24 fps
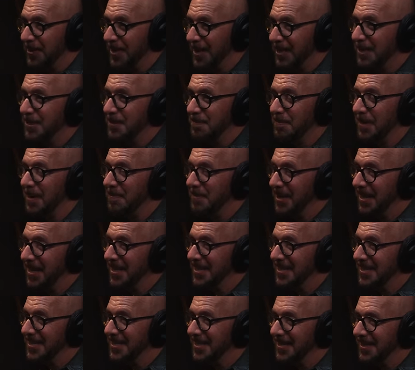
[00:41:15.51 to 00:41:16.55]
That's my
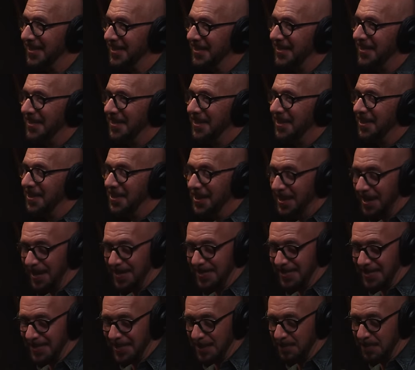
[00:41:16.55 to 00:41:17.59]
biggest thing I
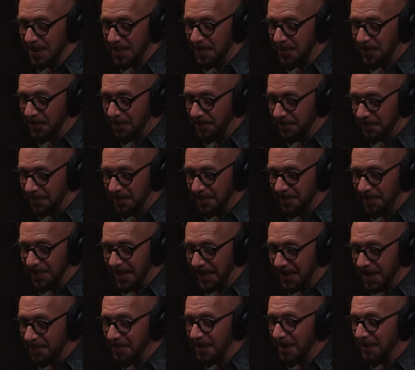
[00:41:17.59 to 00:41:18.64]
see is people they
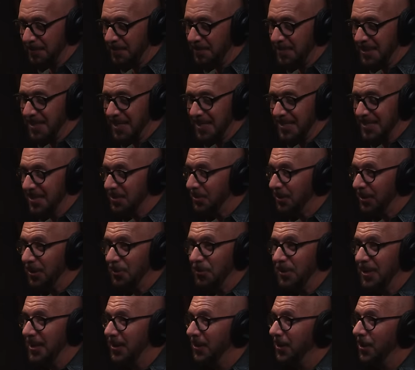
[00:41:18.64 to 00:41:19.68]
come back from these things and they're
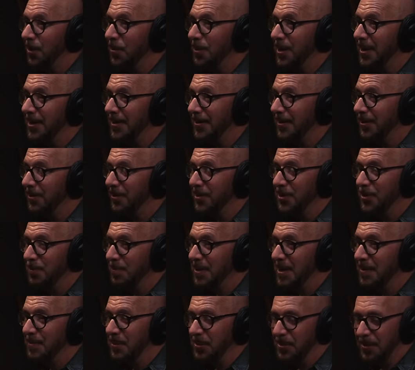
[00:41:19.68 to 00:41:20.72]
literally glowing. They're mm-hmm. new
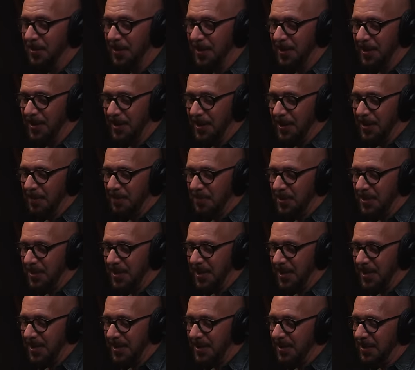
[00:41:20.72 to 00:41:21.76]
people, but
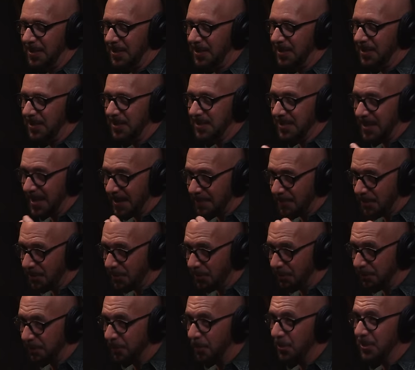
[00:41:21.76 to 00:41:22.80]
then the same
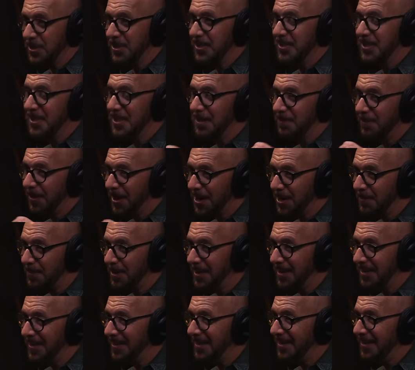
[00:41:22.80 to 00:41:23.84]
old forces in the
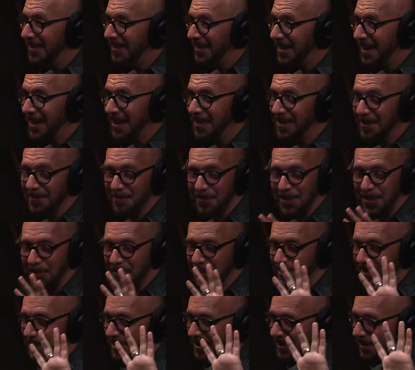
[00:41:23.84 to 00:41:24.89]
environment get on them, whether
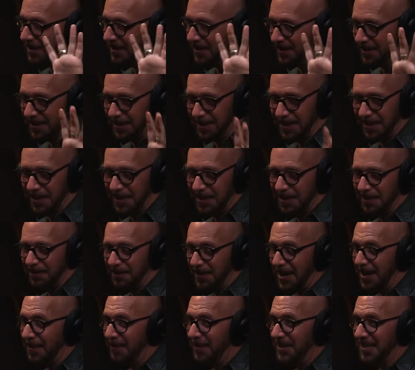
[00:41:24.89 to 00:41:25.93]
it's the
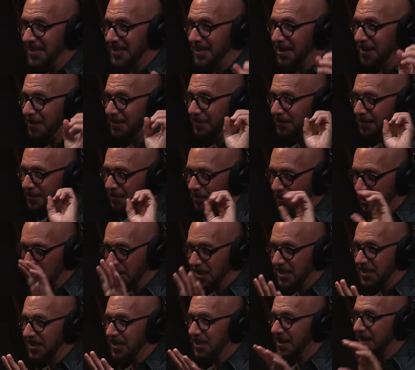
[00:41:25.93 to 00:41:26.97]
family stuff,
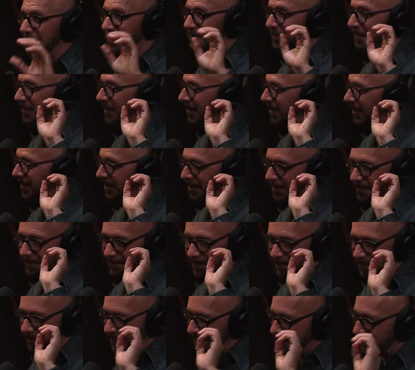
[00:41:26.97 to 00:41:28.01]
work stuff,
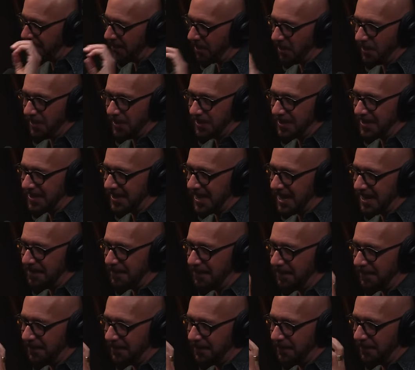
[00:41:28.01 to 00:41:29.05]
all the
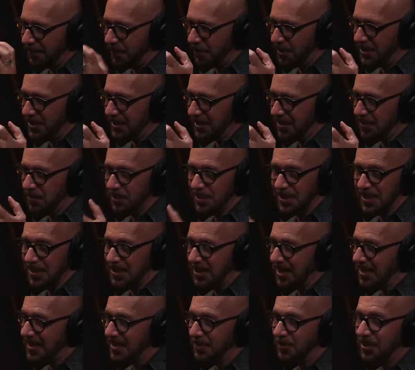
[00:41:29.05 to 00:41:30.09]
same forces. Or
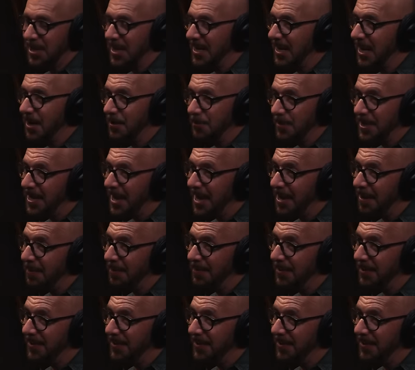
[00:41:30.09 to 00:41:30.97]
it's like someone getting out of rehab.